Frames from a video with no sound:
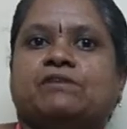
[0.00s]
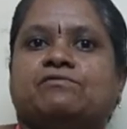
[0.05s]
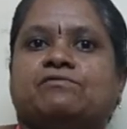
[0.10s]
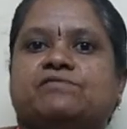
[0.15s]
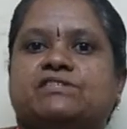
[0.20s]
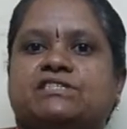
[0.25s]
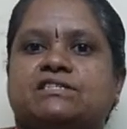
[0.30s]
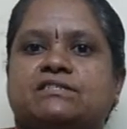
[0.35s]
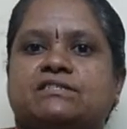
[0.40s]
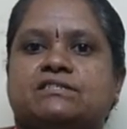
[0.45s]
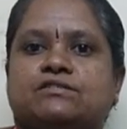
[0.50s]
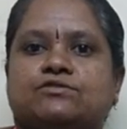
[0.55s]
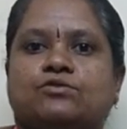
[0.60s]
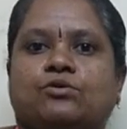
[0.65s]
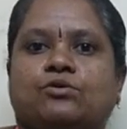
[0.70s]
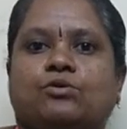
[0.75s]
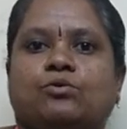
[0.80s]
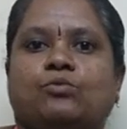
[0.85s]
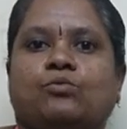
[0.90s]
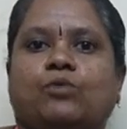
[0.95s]
Which is,
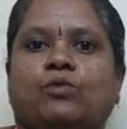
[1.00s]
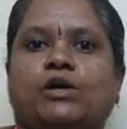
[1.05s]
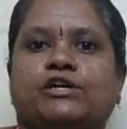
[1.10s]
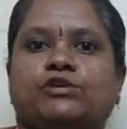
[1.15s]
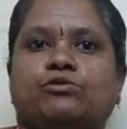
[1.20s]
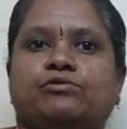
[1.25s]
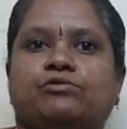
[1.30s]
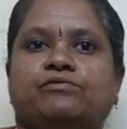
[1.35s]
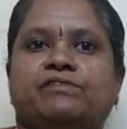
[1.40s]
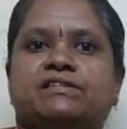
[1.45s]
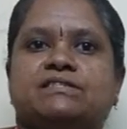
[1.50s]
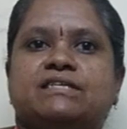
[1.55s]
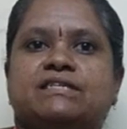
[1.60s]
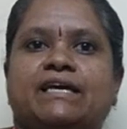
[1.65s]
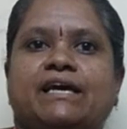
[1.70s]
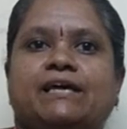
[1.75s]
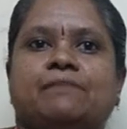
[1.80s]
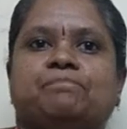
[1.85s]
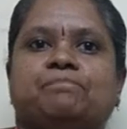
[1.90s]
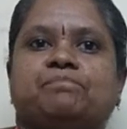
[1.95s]
so what could we
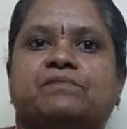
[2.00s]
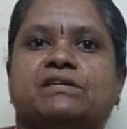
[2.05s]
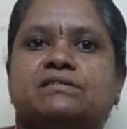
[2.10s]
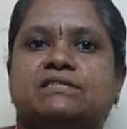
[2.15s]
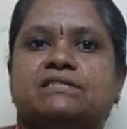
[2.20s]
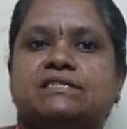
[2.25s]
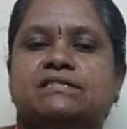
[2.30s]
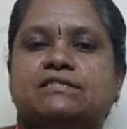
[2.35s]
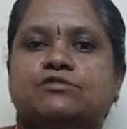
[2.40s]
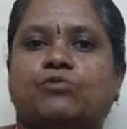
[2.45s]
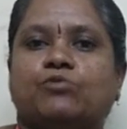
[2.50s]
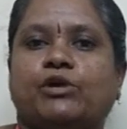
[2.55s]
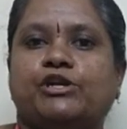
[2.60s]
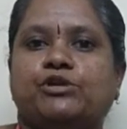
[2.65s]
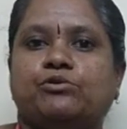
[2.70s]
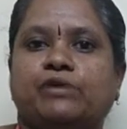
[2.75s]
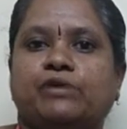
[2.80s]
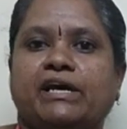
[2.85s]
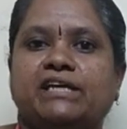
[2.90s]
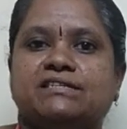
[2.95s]
say, since
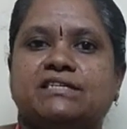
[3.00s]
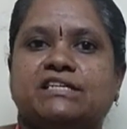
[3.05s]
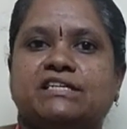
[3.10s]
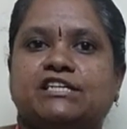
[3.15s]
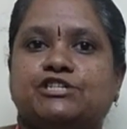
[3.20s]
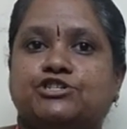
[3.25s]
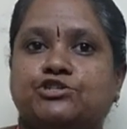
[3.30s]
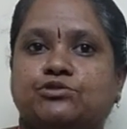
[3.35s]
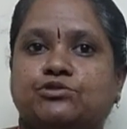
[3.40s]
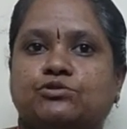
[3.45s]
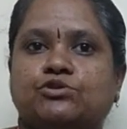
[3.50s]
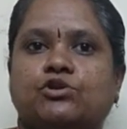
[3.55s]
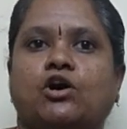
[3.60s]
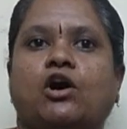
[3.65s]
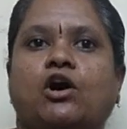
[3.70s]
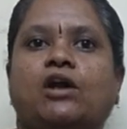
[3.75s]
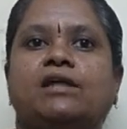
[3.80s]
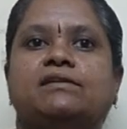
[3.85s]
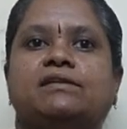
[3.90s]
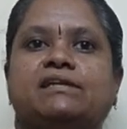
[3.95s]
Y2K is an issue to
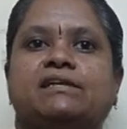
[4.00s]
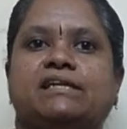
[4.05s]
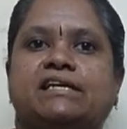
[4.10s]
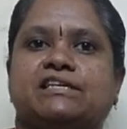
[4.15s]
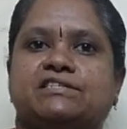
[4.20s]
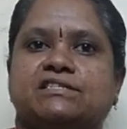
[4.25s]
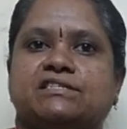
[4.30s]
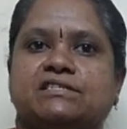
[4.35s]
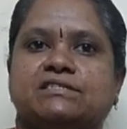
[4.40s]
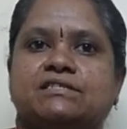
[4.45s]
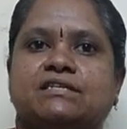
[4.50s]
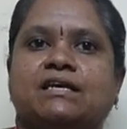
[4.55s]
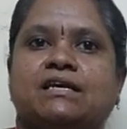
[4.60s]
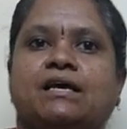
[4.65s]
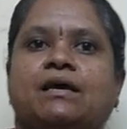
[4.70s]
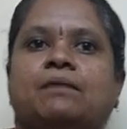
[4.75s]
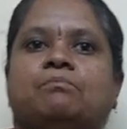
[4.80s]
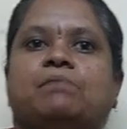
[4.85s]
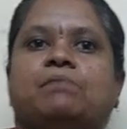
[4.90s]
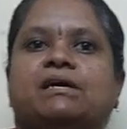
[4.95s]
all other nations,
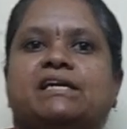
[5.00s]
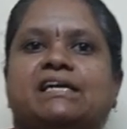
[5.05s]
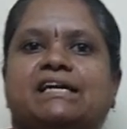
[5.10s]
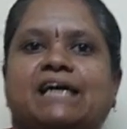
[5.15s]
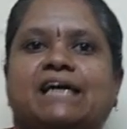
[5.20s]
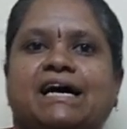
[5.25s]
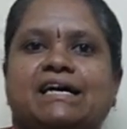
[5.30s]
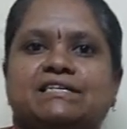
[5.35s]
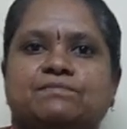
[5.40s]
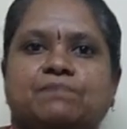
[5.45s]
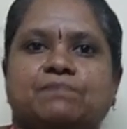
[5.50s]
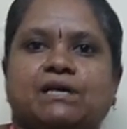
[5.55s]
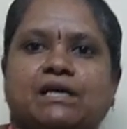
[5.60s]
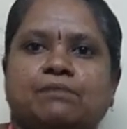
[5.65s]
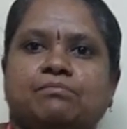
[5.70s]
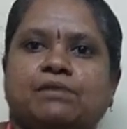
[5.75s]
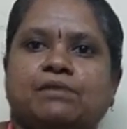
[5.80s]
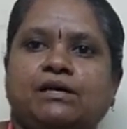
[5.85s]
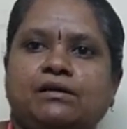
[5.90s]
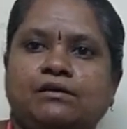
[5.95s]
but it has
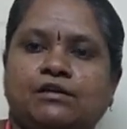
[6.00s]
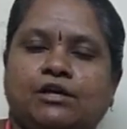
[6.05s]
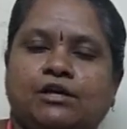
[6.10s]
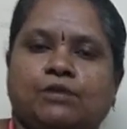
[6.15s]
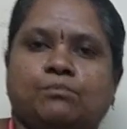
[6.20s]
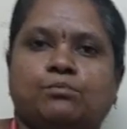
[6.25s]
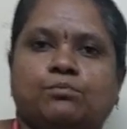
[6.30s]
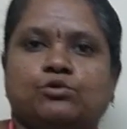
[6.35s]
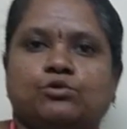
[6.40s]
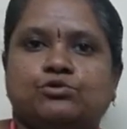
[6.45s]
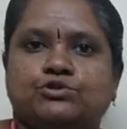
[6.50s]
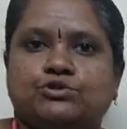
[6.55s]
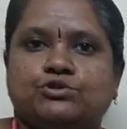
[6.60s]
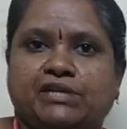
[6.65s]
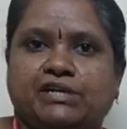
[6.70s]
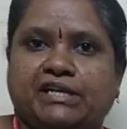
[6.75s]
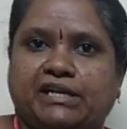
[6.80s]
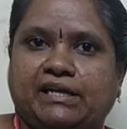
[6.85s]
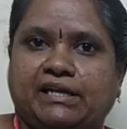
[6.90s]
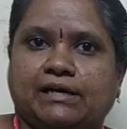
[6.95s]
become a boom to
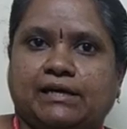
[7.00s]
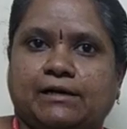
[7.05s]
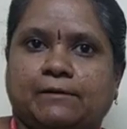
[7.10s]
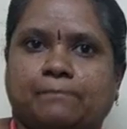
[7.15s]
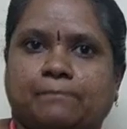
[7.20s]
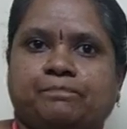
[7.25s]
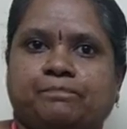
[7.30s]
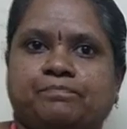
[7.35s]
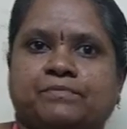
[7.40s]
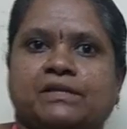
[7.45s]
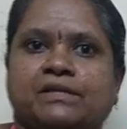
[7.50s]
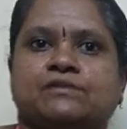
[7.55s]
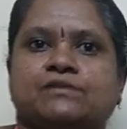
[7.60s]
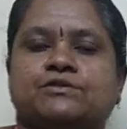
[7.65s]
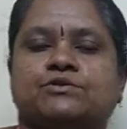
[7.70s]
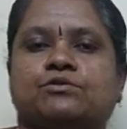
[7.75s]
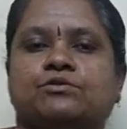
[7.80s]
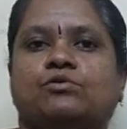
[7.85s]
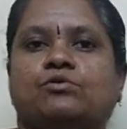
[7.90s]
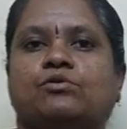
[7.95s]
India.
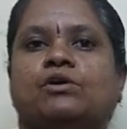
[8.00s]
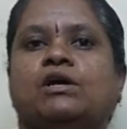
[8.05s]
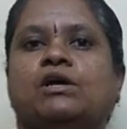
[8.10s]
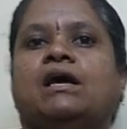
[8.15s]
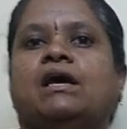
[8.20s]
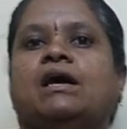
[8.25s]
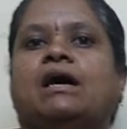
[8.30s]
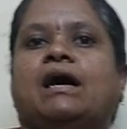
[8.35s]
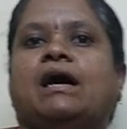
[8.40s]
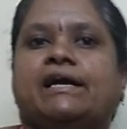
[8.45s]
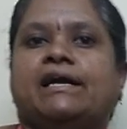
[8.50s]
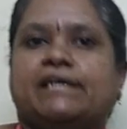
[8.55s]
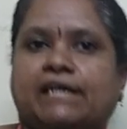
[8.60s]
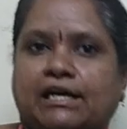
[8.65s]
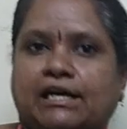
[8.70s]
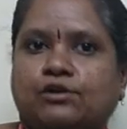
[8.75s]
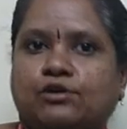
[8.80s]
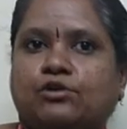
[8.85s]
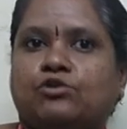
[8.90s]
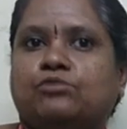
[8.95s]
So I
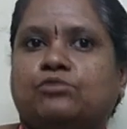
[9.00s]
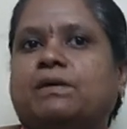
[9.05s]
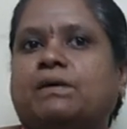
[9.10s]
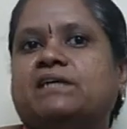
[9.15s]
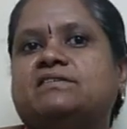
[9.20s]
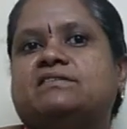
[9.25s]
conclude by